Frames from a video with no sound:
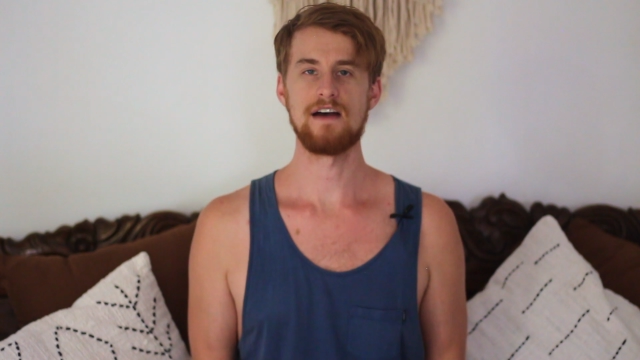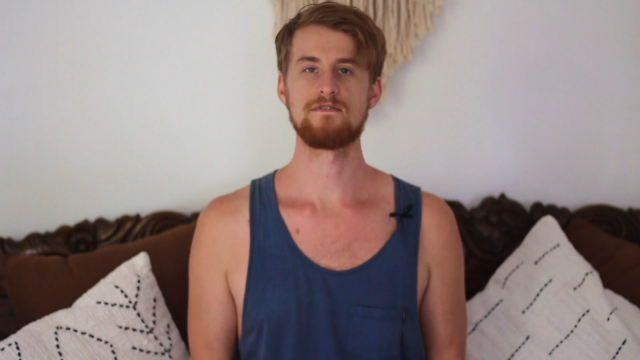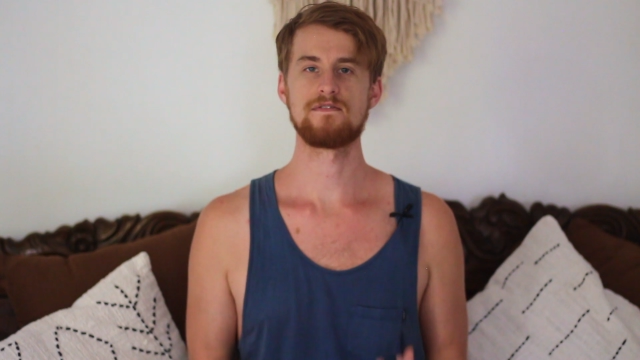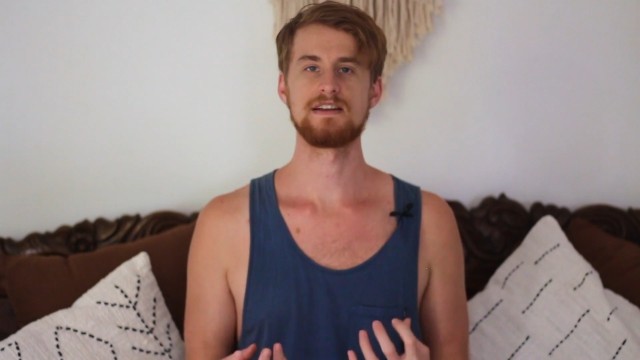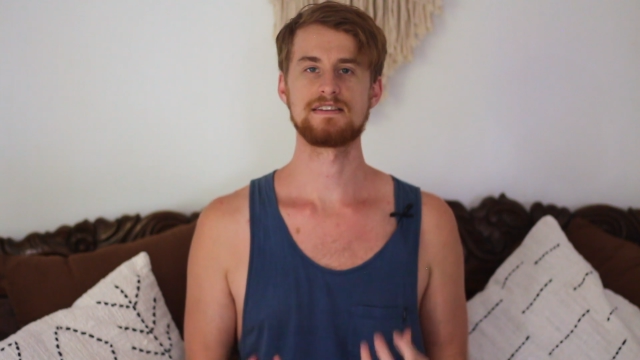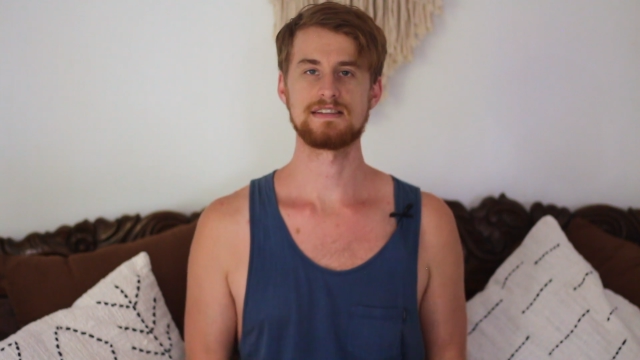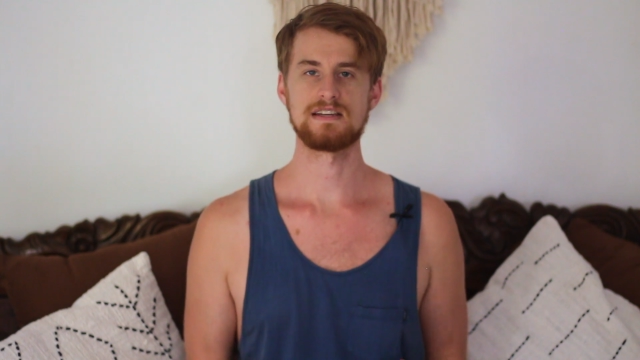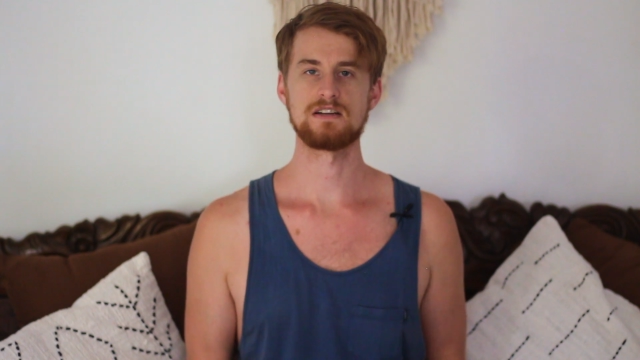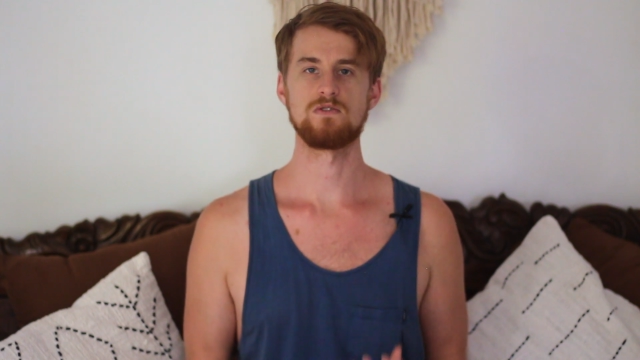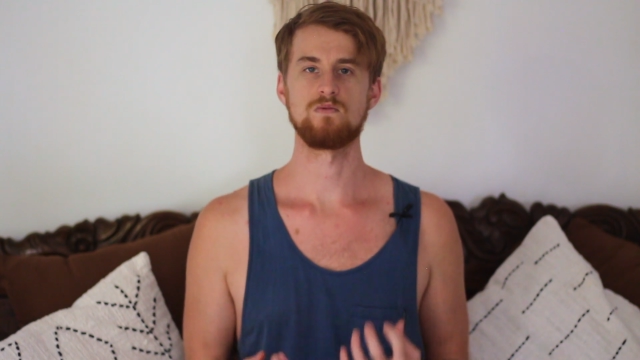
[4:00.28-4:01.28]
every
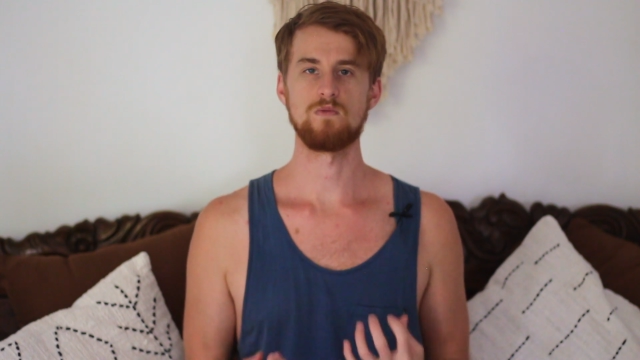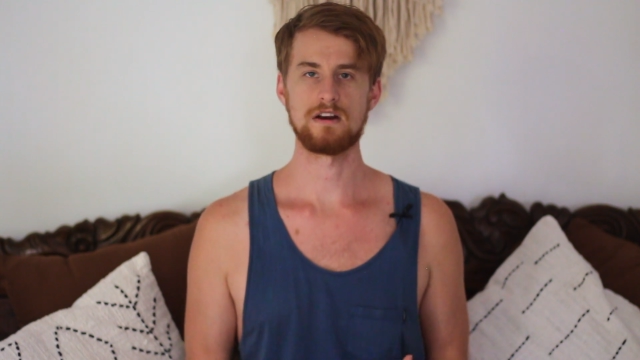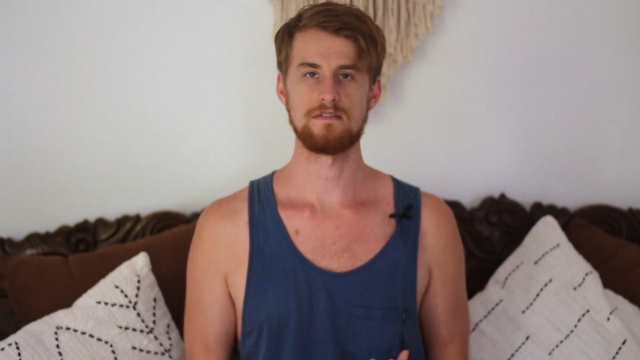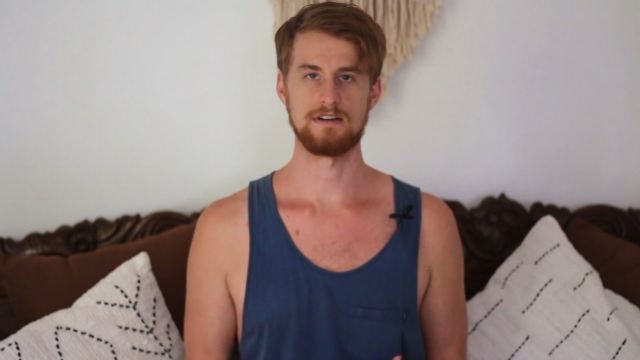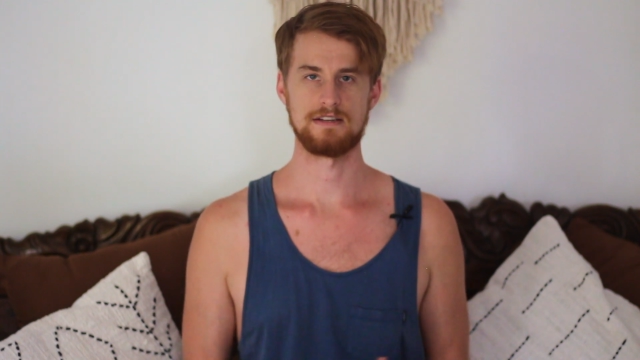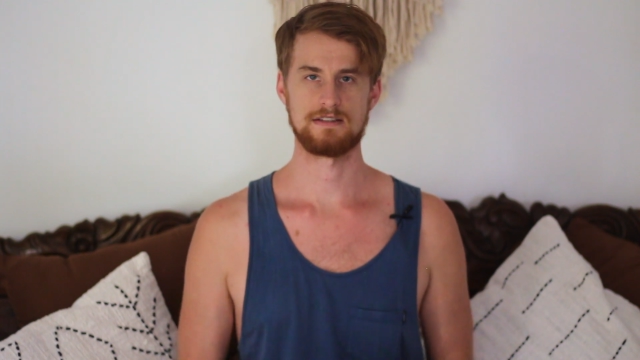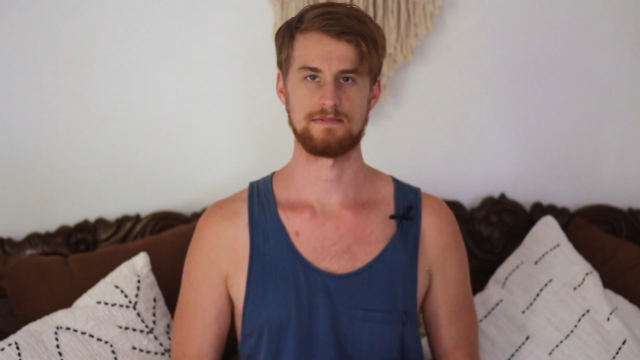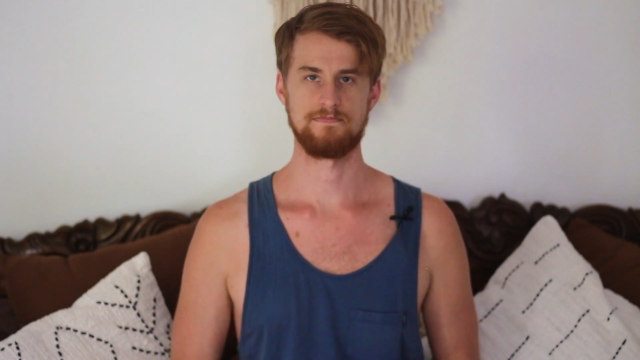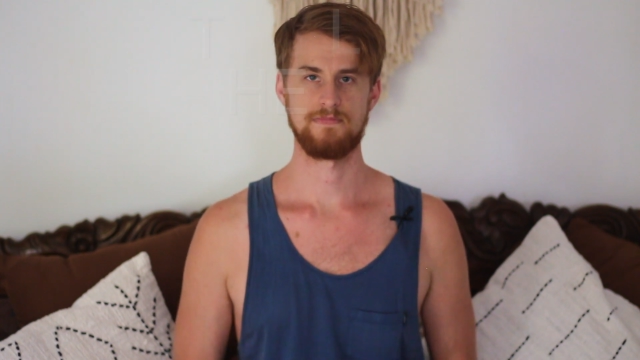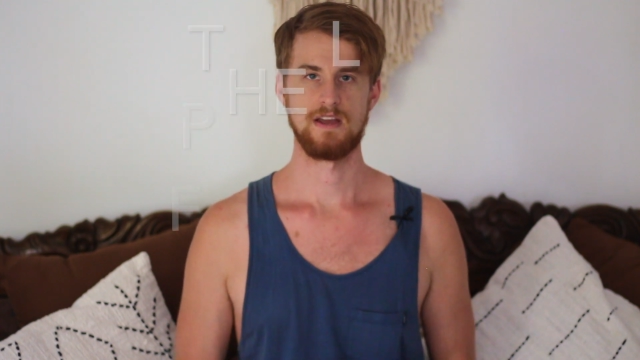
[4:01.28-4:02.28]
single one of us.